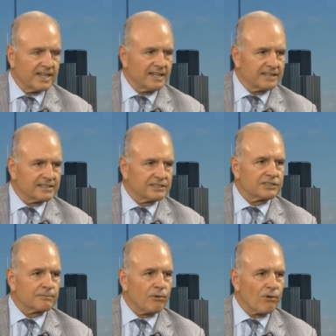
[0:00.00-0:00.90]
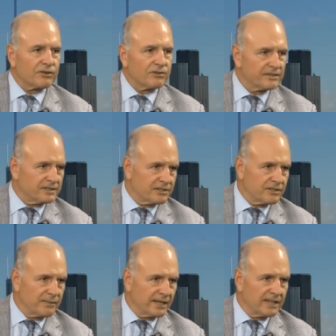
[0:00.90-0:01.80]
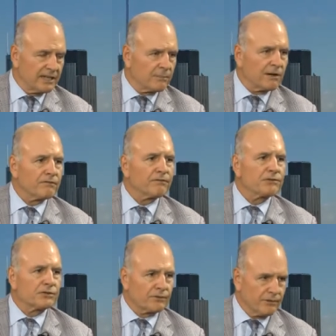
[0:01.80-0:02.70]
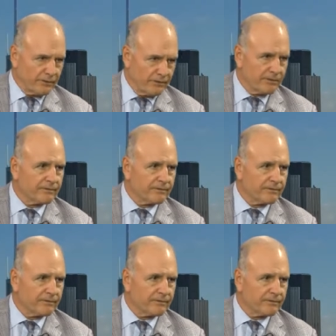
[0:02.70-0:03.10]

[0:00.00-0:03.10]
is to support their decision making about future growth.